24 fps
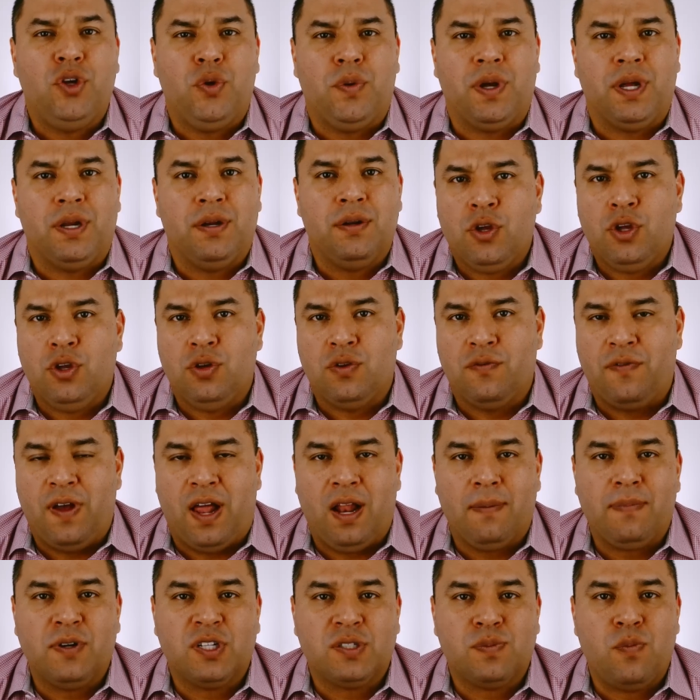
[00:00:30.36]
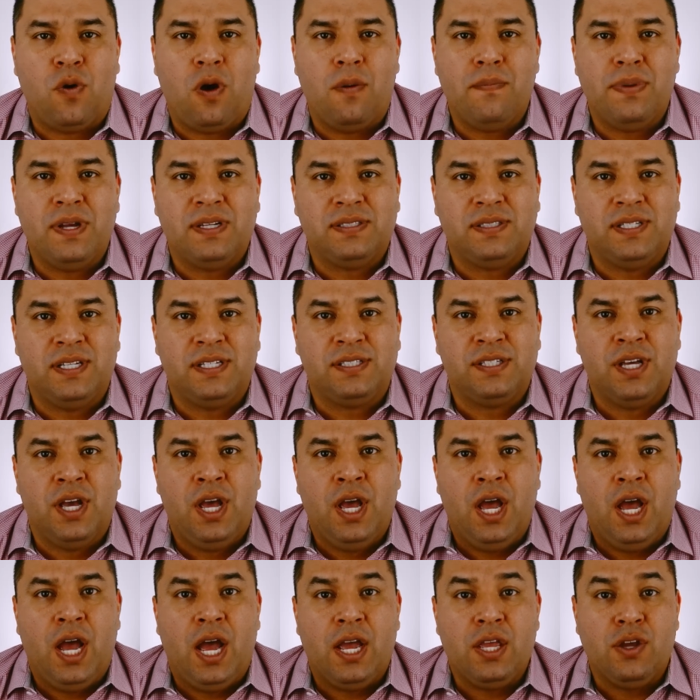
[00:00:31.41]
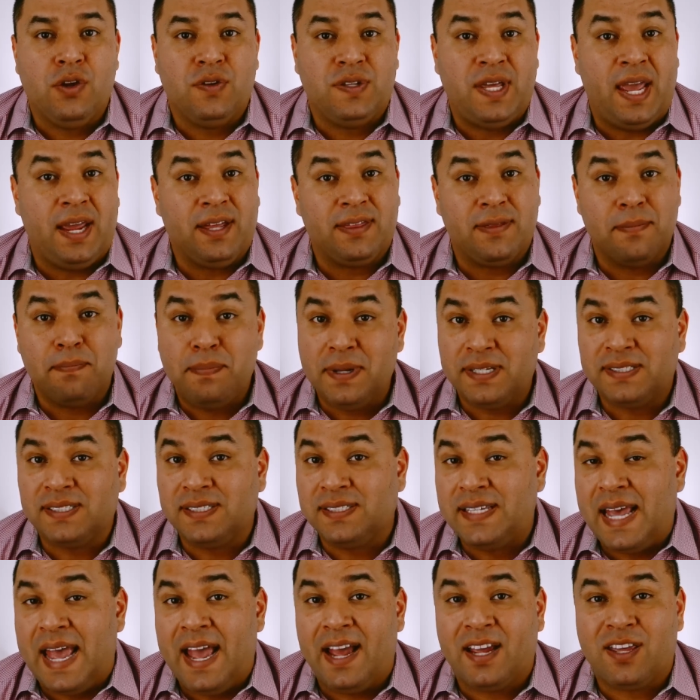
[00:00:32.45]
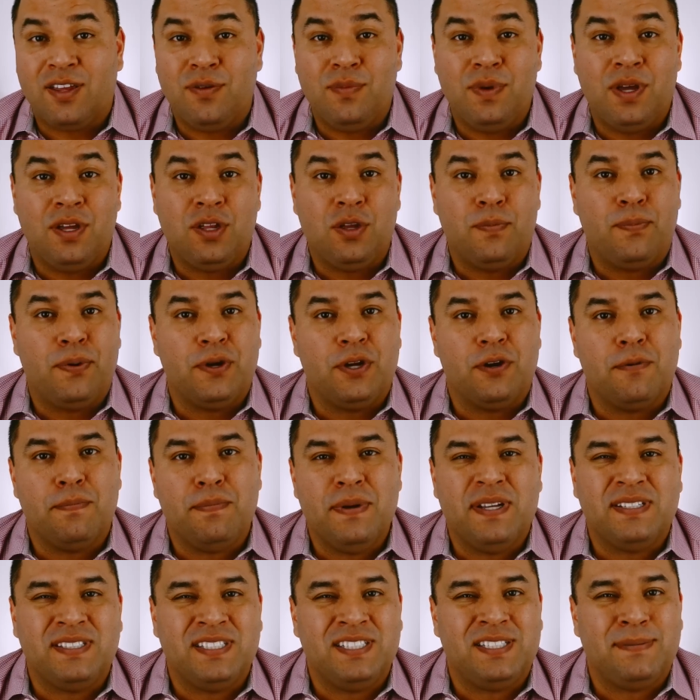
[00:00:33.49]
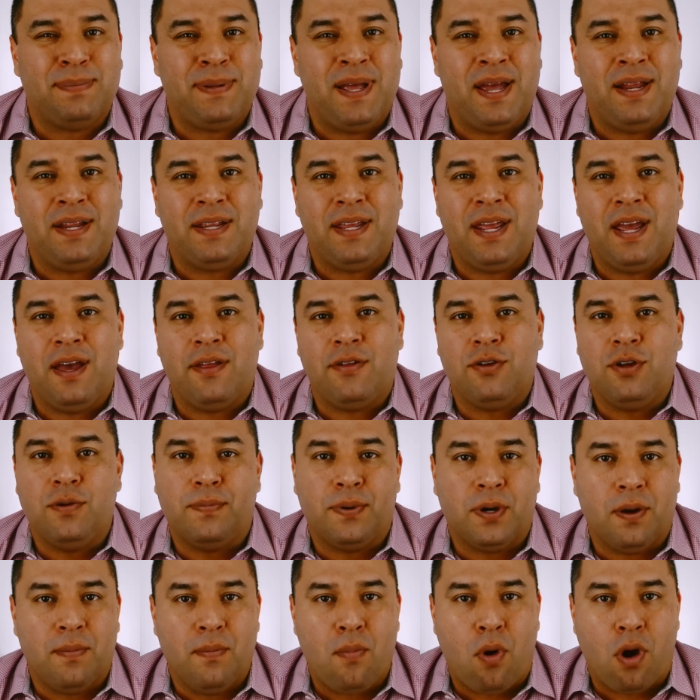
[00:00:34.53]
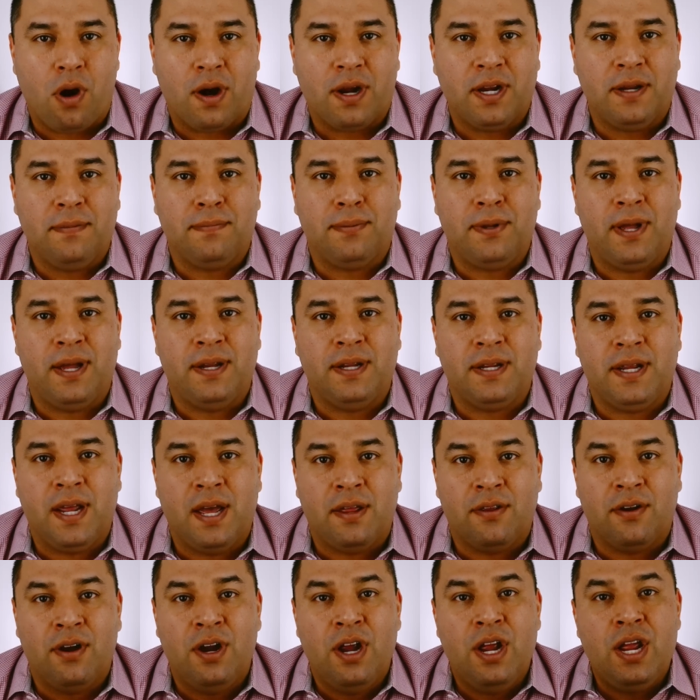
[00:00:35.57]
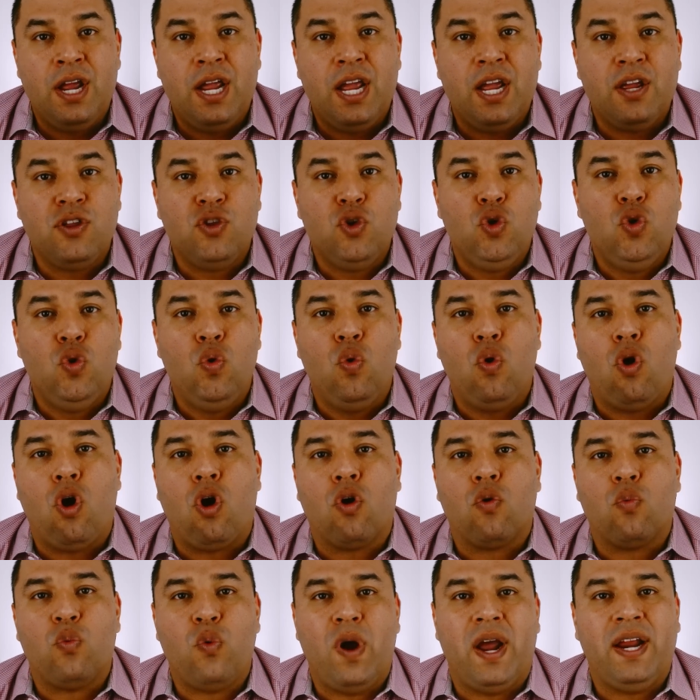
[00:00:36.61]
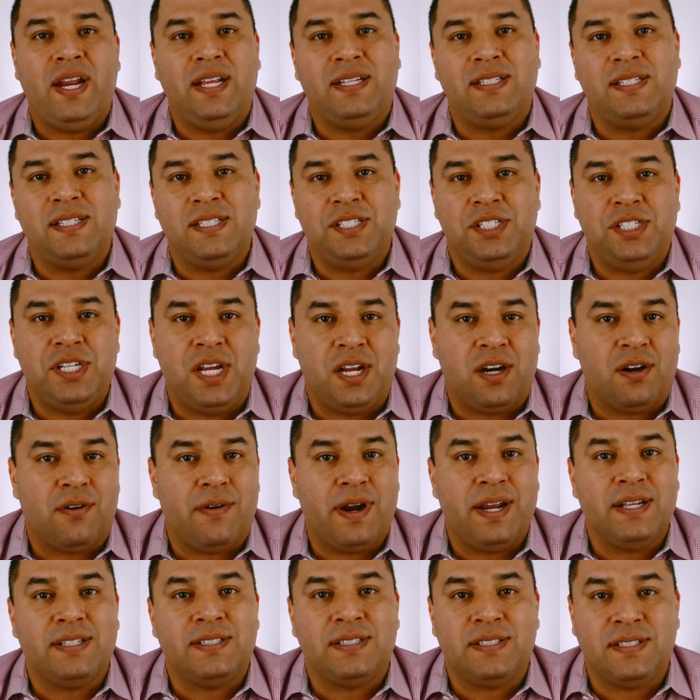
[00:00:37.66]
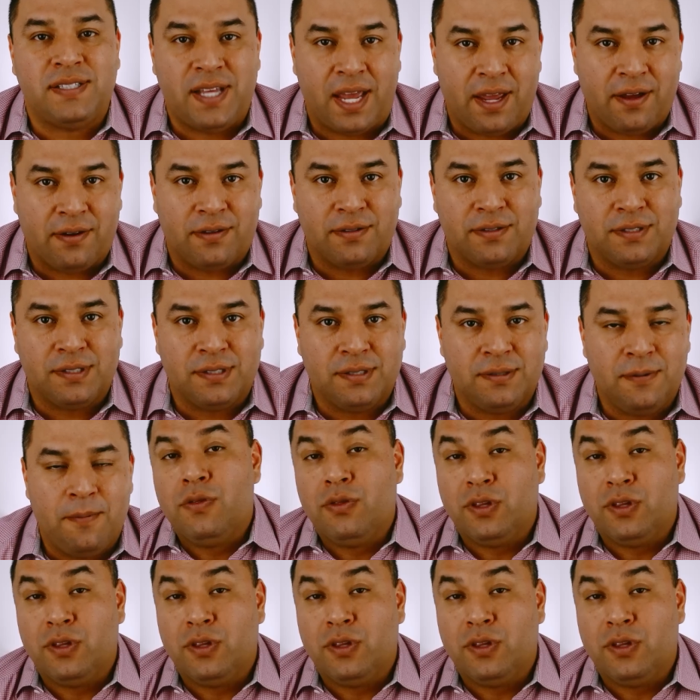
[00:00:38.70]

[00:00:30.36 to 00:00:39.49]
do it. You develop your small business, you take the business acumen, you put your business plan together, you put a marketing plan together, and you are ready to generate sales.